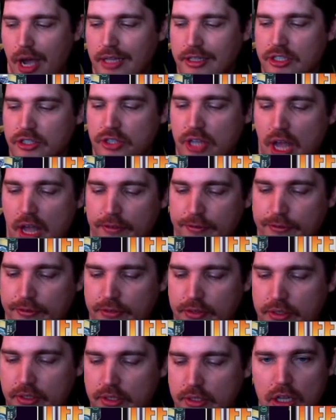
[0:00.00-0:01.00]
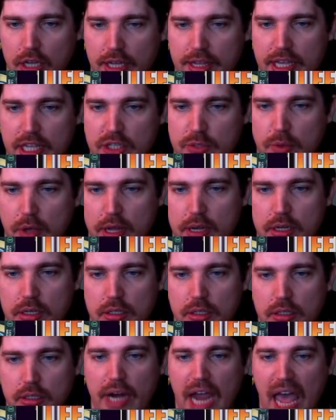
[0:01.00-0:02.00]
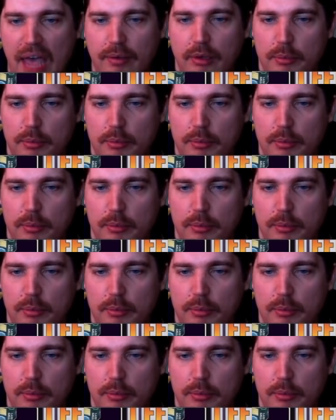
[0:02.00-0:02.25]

Mutt stuff. Take a look at this one. For